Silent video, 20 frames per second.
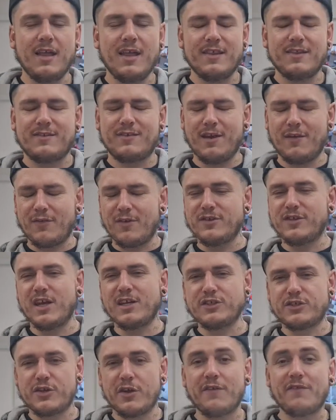Stuff can
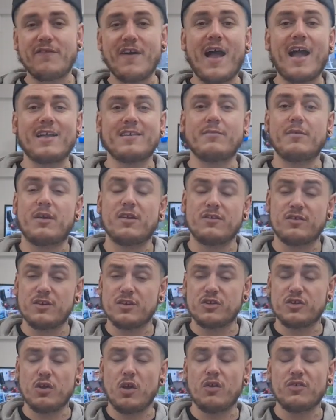change so fast because the
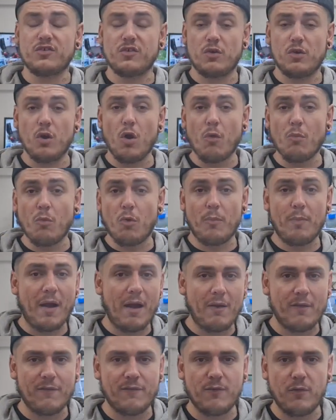shots are a lot more
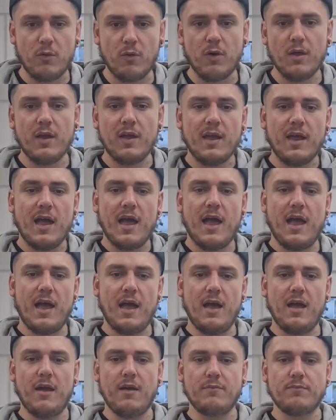powerful.
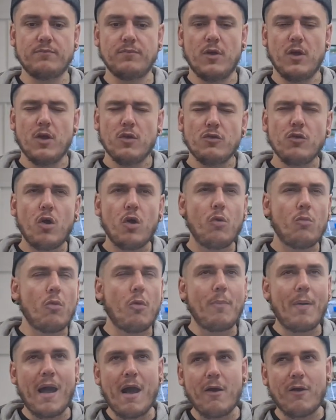Not a lot
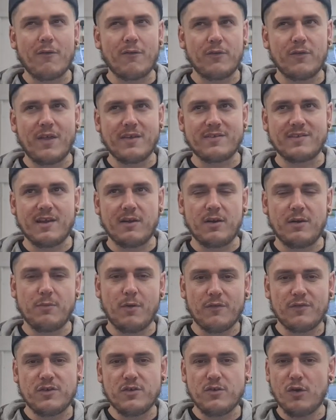more powerful necessarily, but
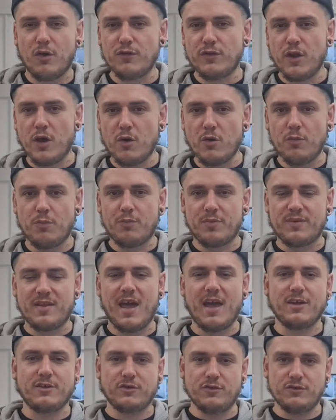obviously you've got no
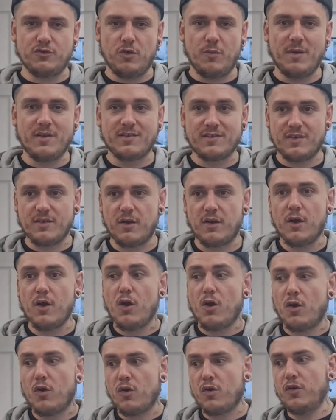protection. Do you know what I mean? So they're
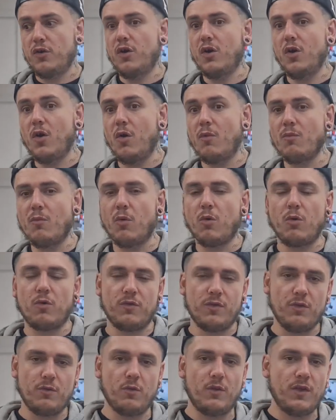hurting a lot more
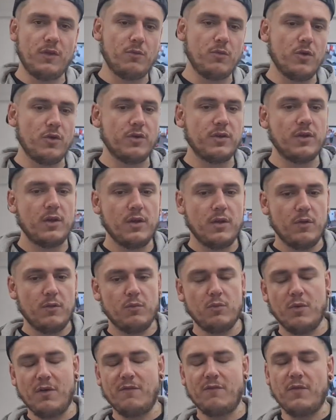than what they would
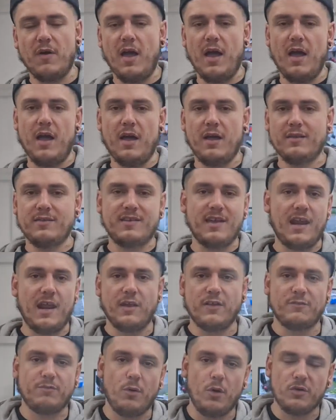with
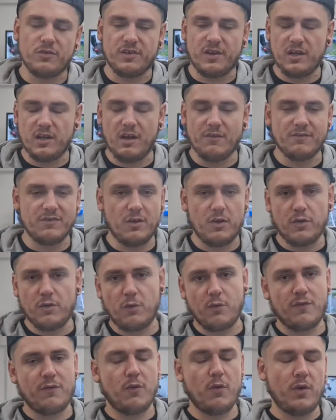10-ounce boxing gloves on
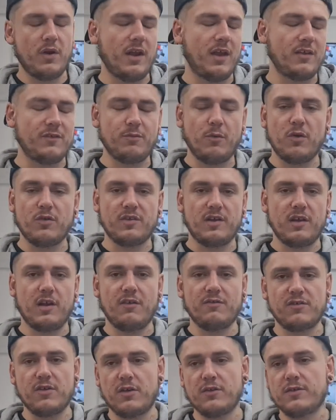or 14-ounce boxing
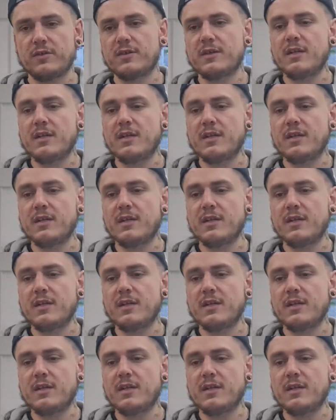gloves on.